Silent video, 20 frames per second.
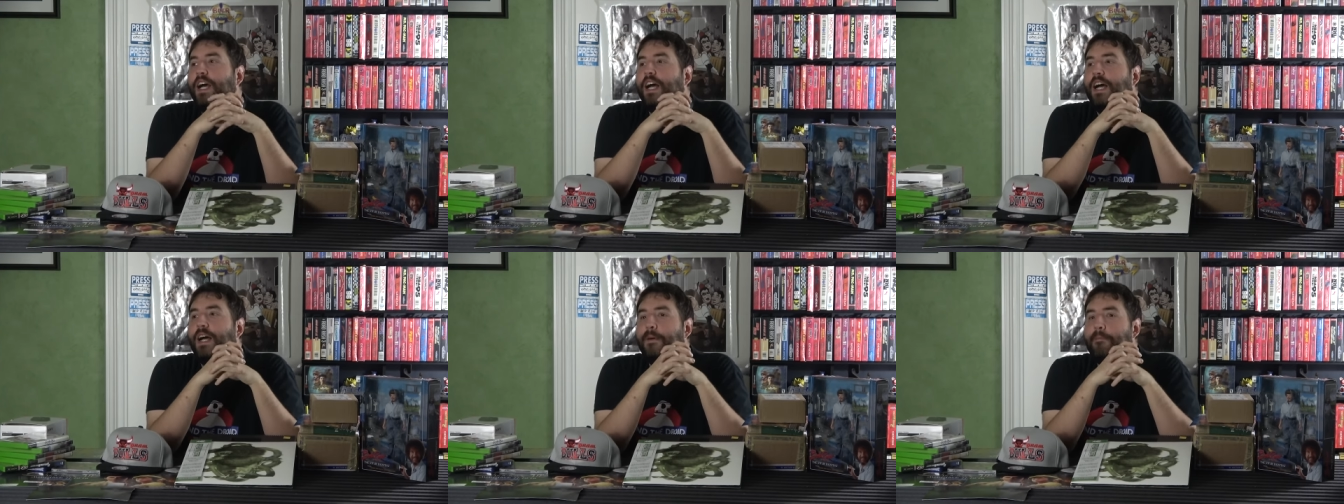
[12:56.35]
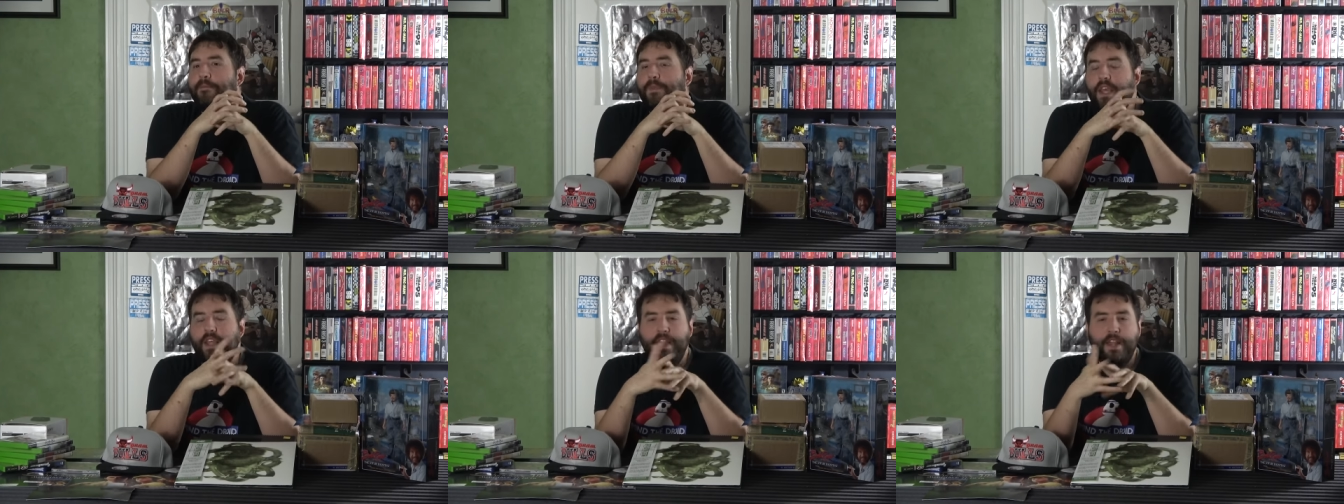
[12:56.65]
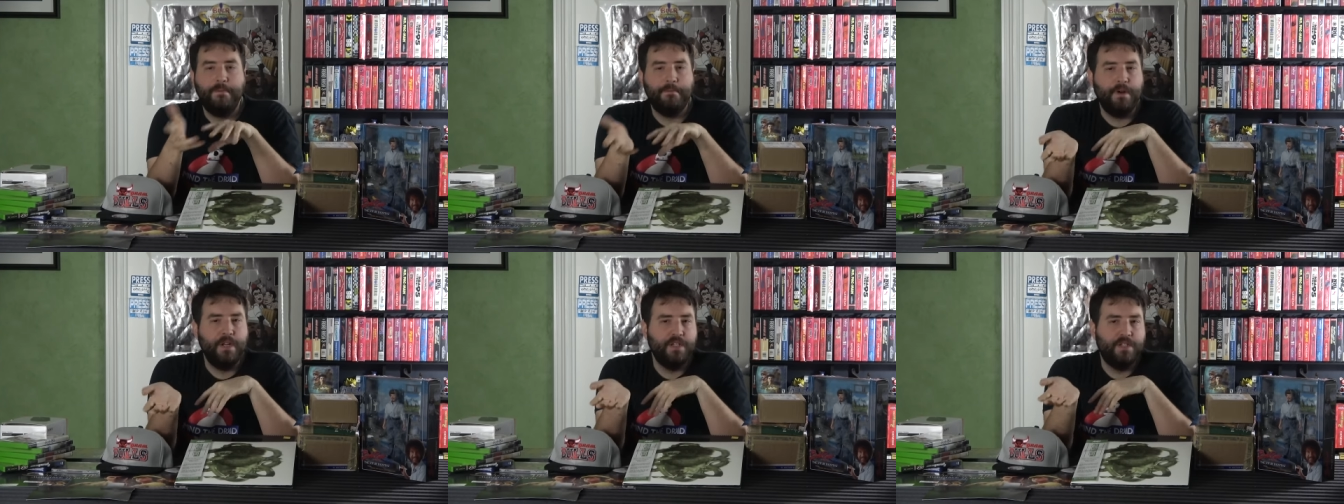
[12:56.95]
Um, and
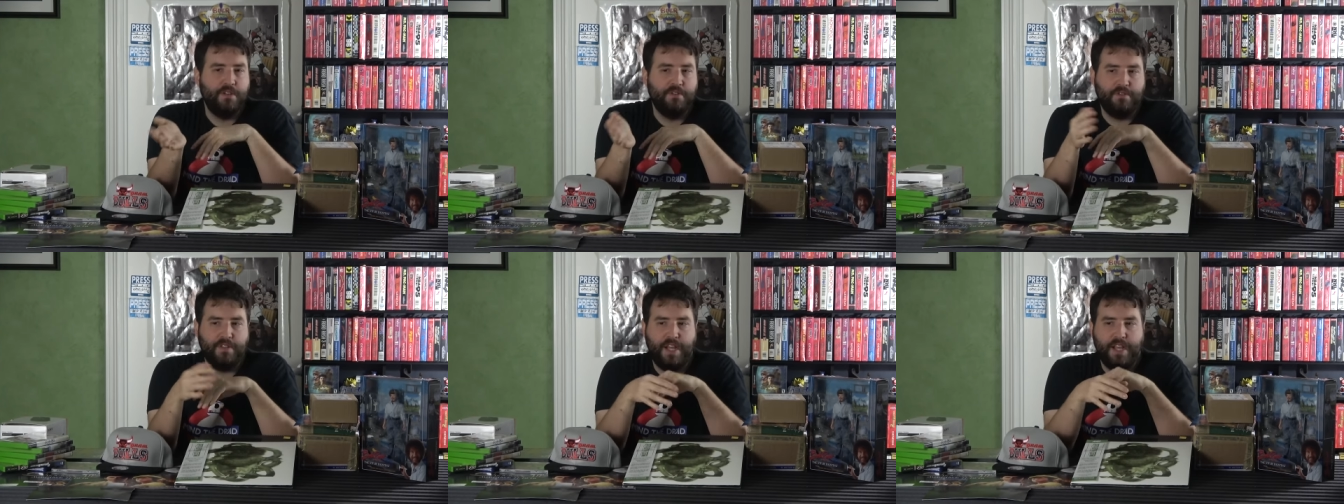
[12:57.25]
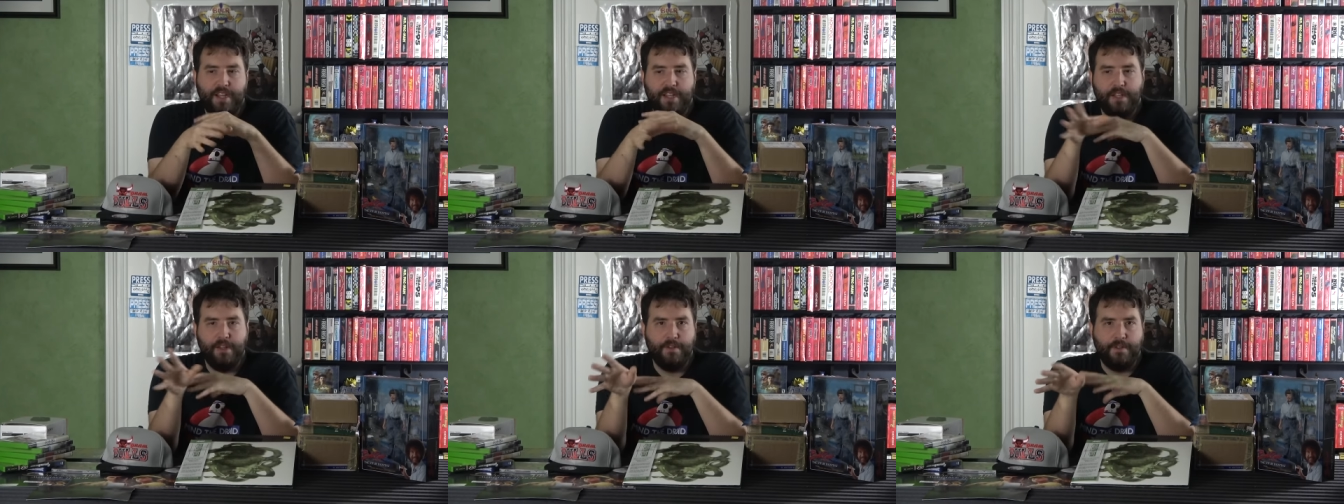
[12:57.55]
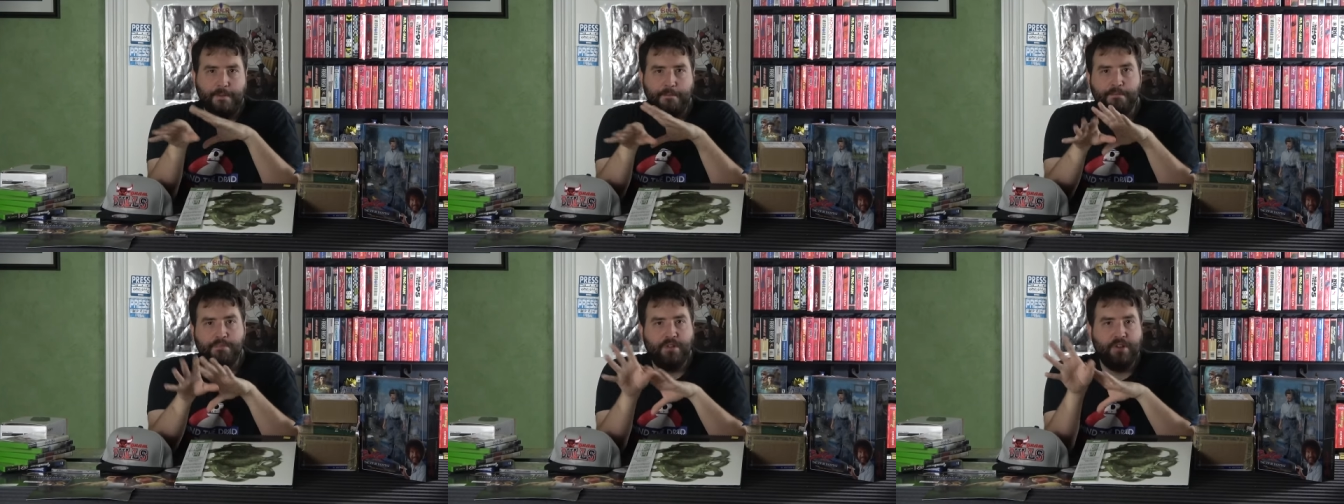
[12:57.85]
then a bunch of like you know
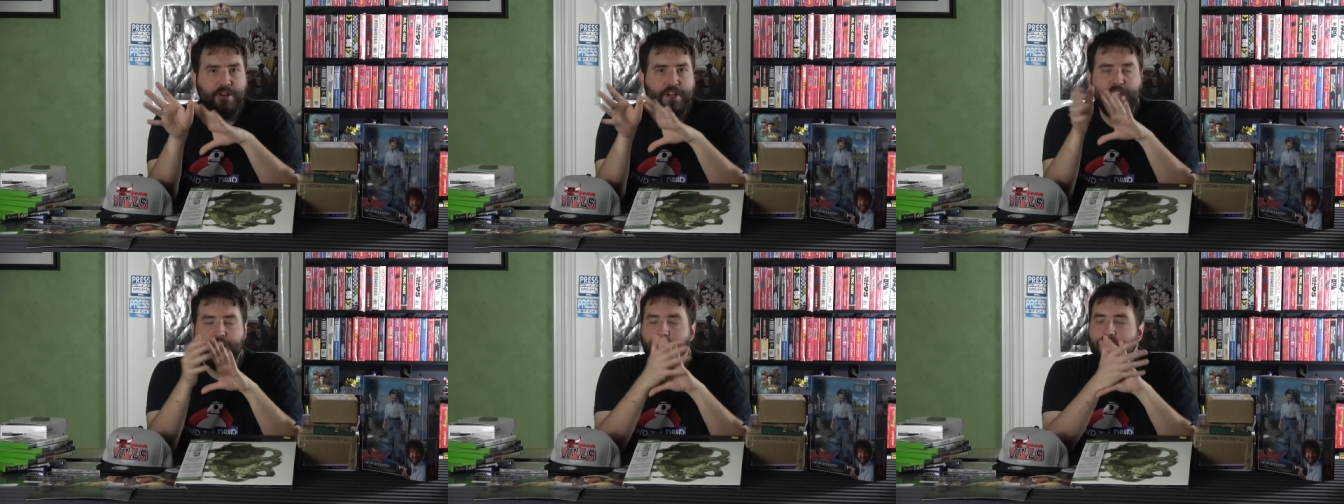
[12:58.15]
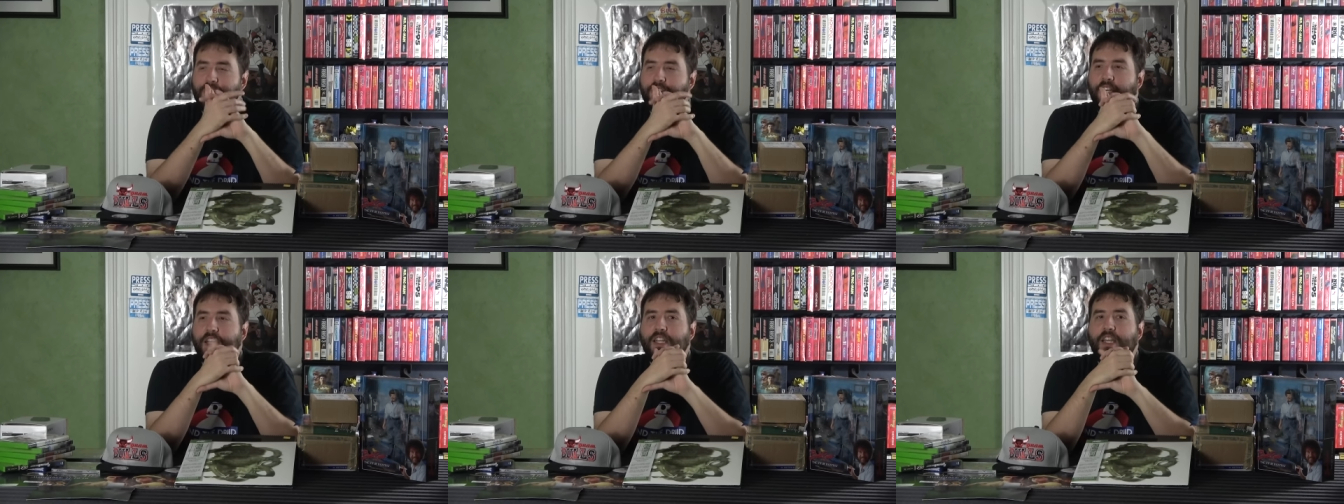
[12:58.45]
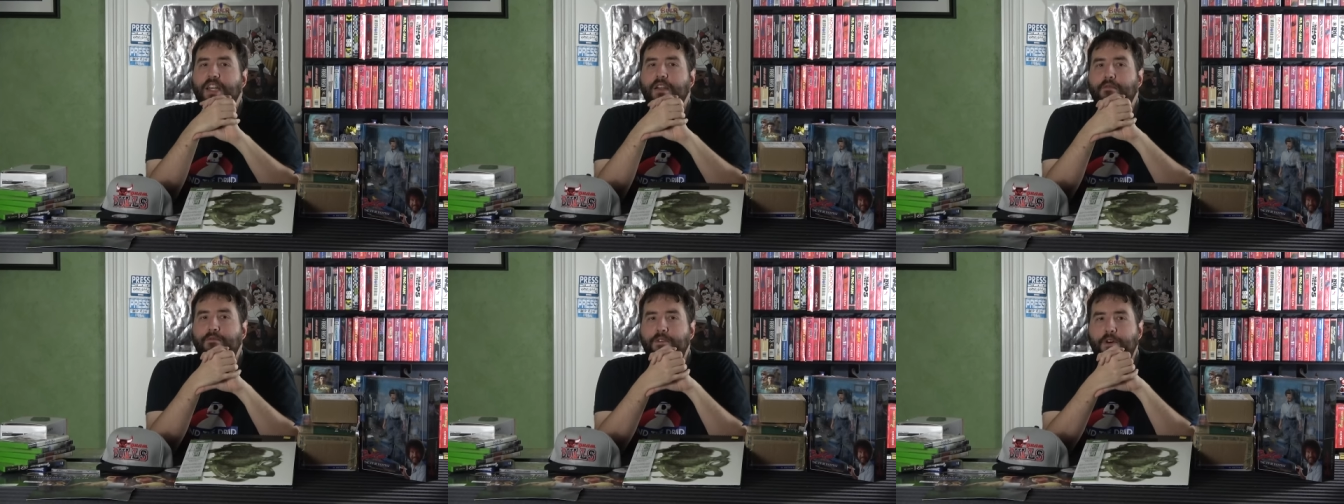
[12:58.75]
the employees are like
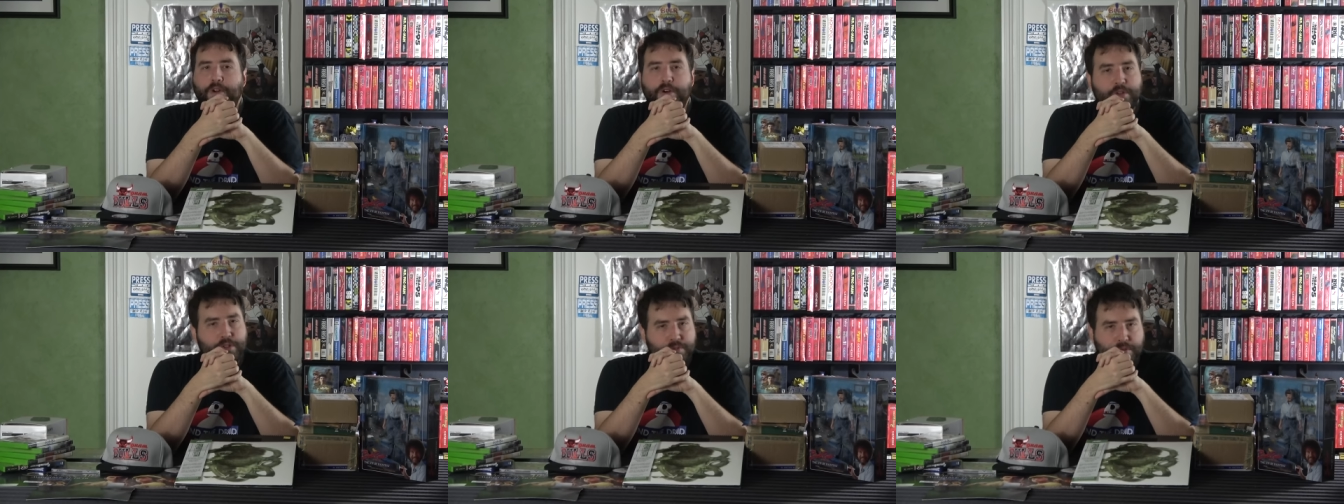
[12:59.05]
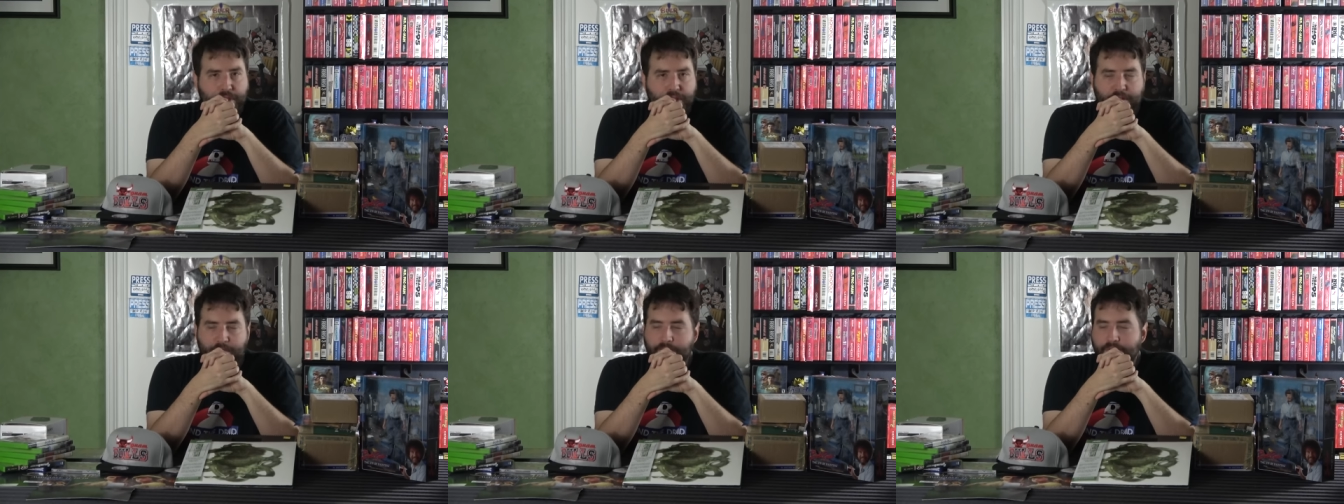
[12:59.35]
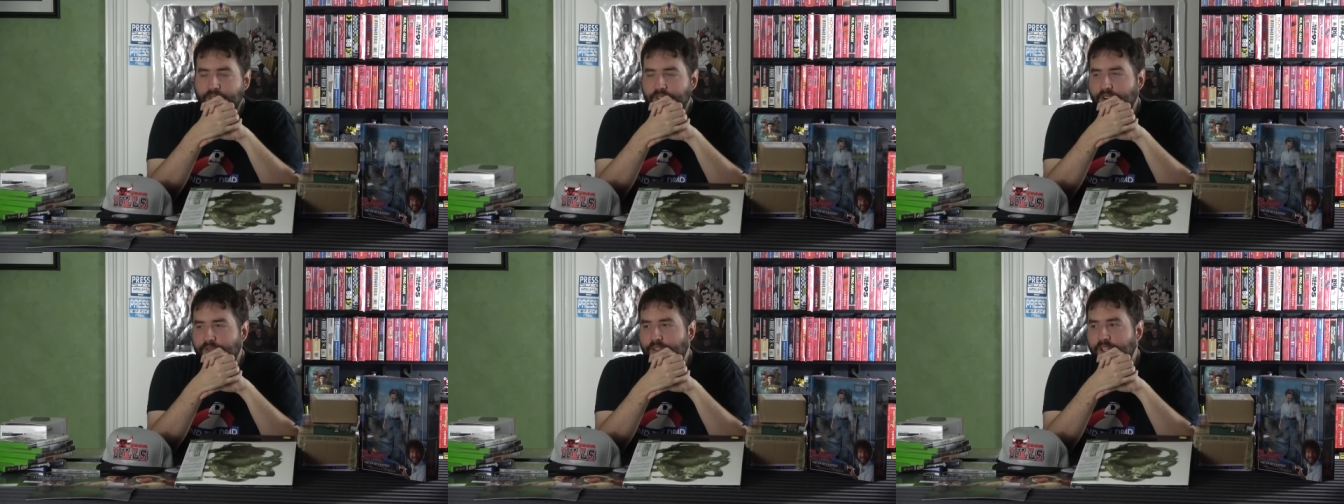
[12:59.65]
getting photos with him
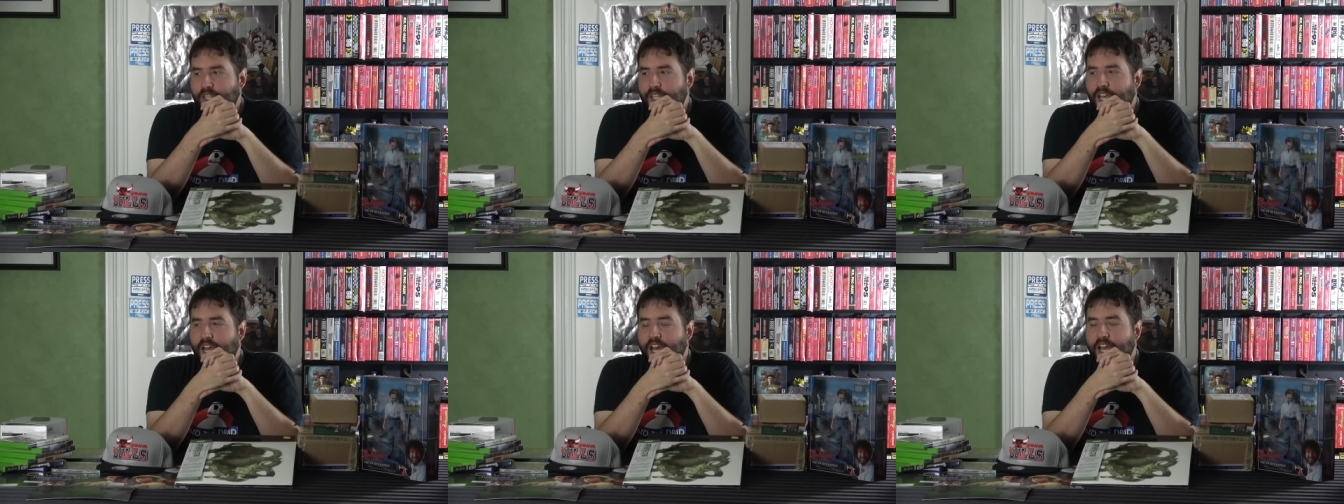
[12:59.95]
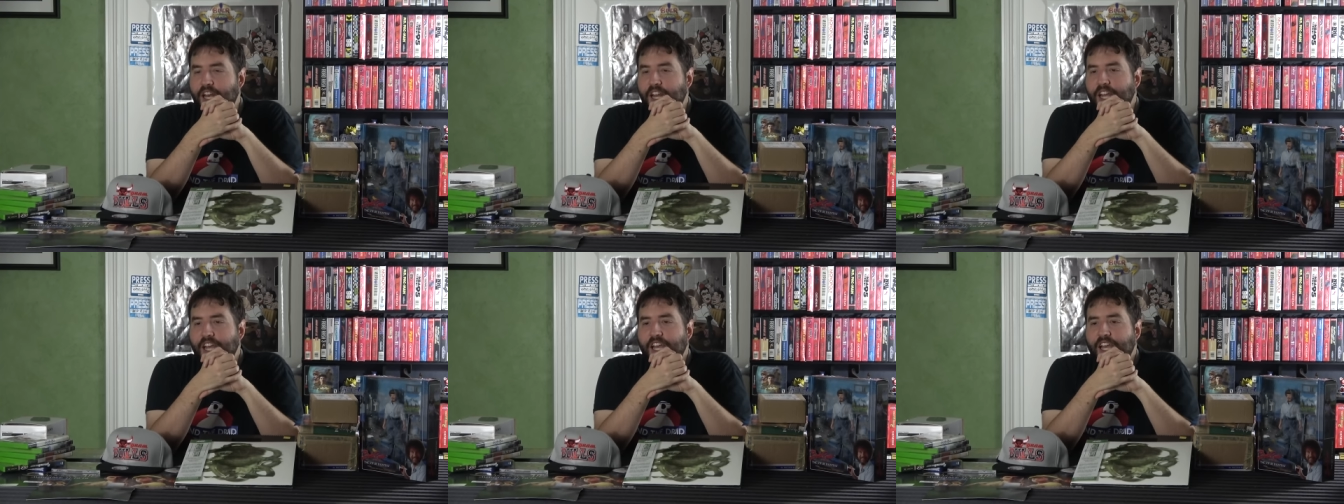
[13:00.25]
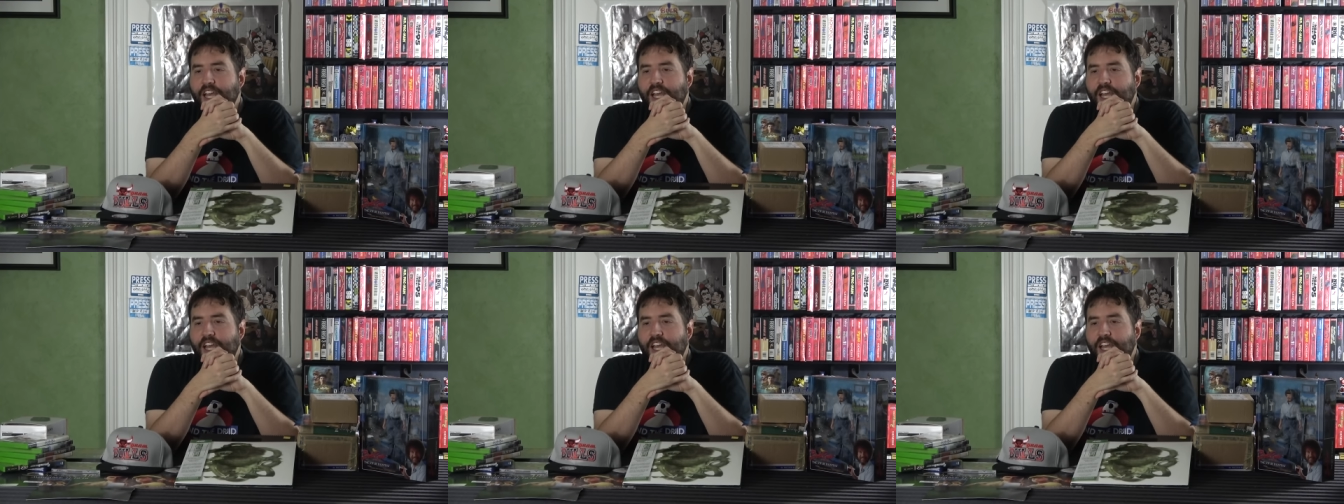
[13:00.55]
and stuff like that.